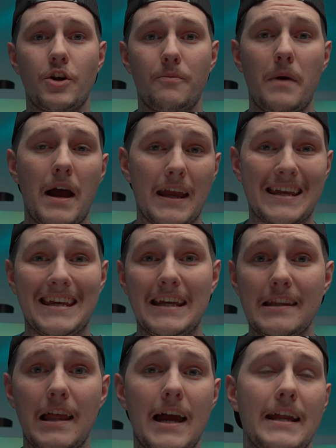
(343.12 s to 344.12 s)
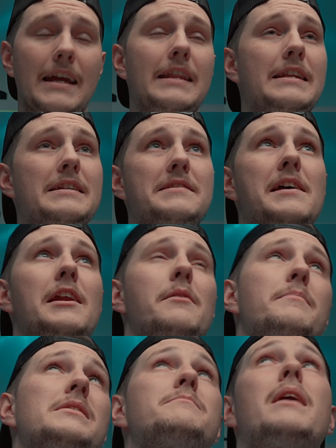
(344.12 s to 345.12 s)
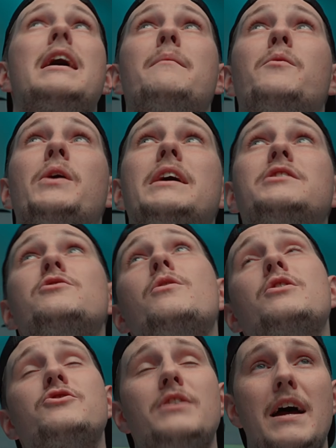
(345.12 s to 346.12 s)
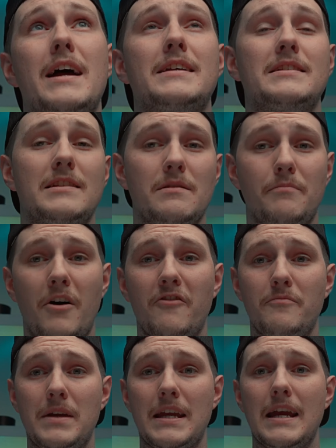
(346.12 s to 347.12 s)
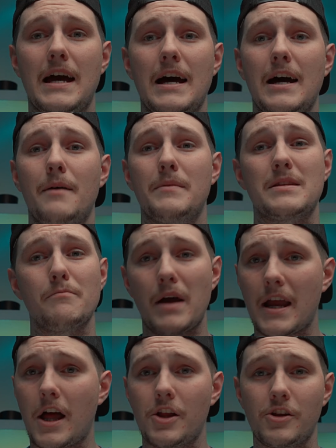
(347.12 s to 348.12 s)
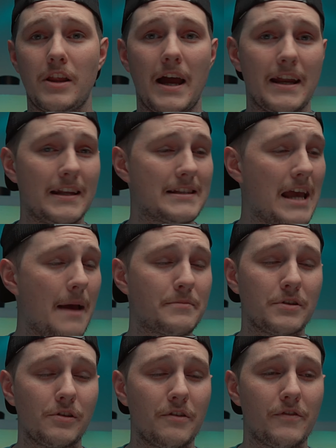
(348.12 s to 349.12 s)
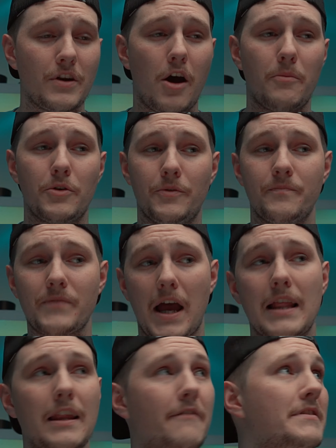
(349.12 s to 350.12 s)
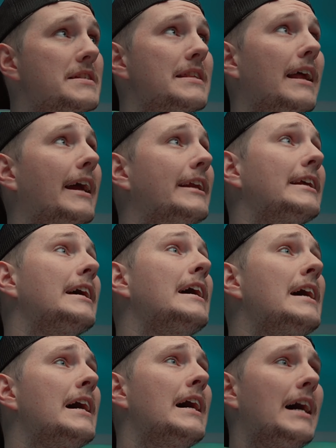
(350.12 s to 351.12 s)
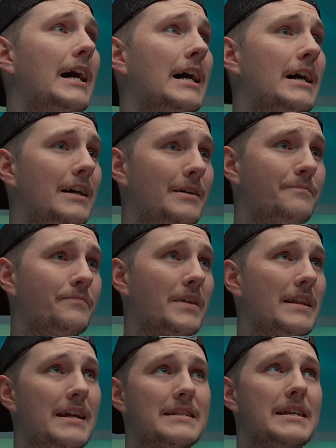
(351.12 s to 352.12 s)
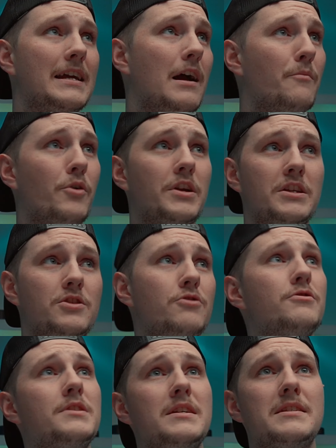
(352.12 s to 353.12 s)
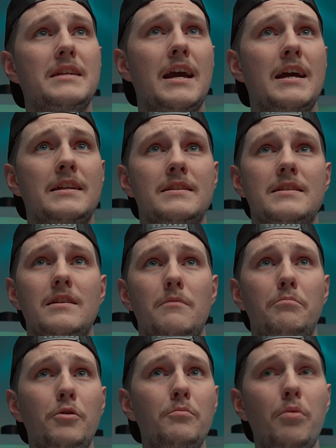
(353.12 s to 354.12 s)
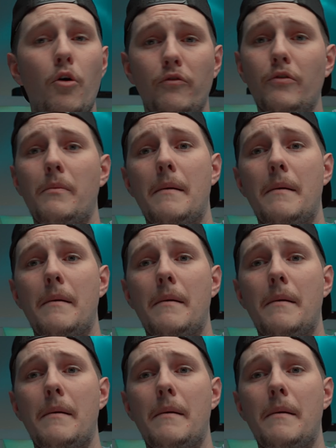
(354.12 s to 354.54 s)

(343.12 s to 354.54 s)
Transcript: my key light in this setup is my Amaran 200X. It's above me. It's a bicolor light. It's absolutely phenomenal. I love this light. And that's it. I'm running 2 C-stands, a boom pole for my